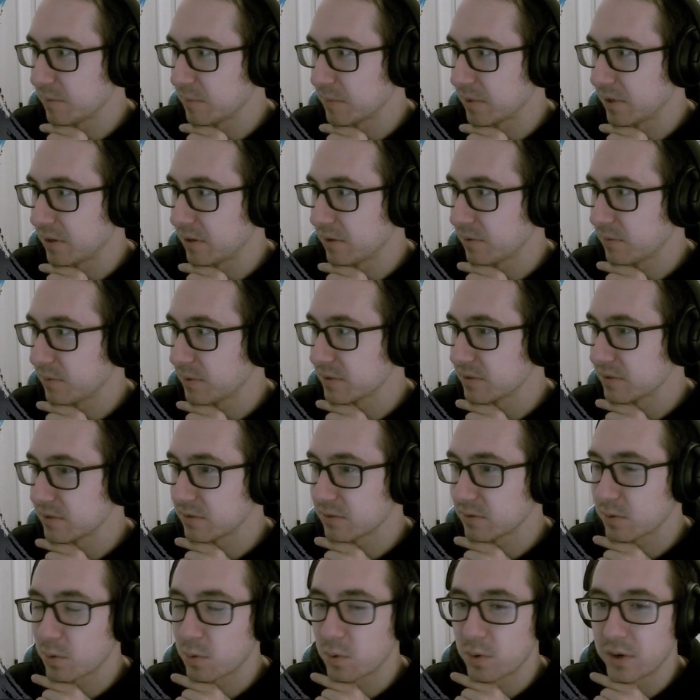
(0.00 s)
but it wasn't
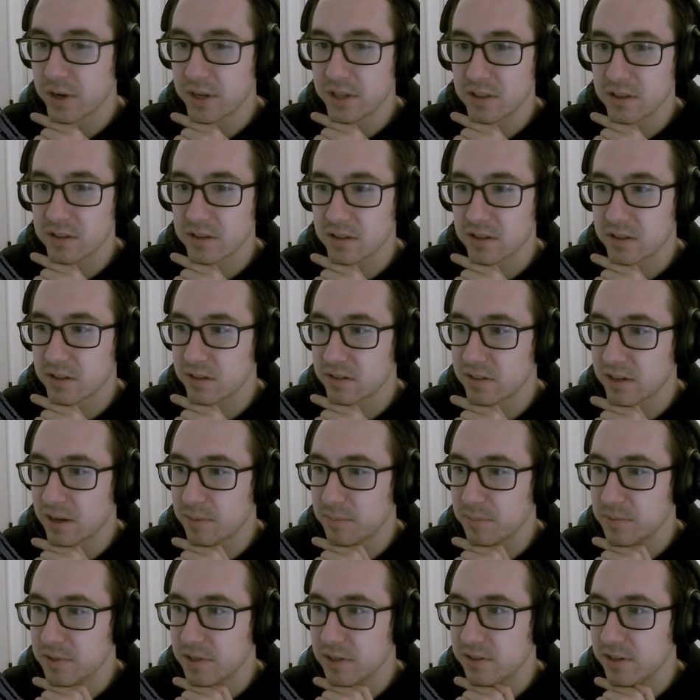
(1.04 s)
quite the top
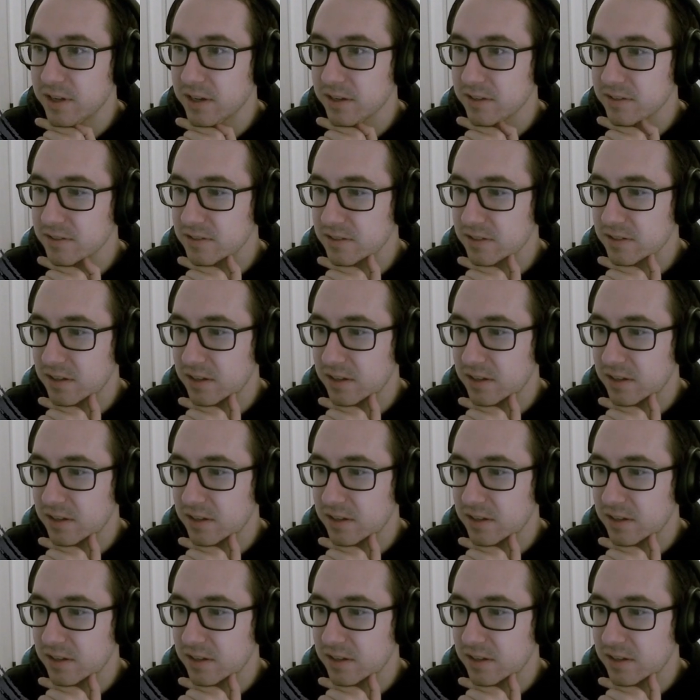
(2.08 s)
tier decks.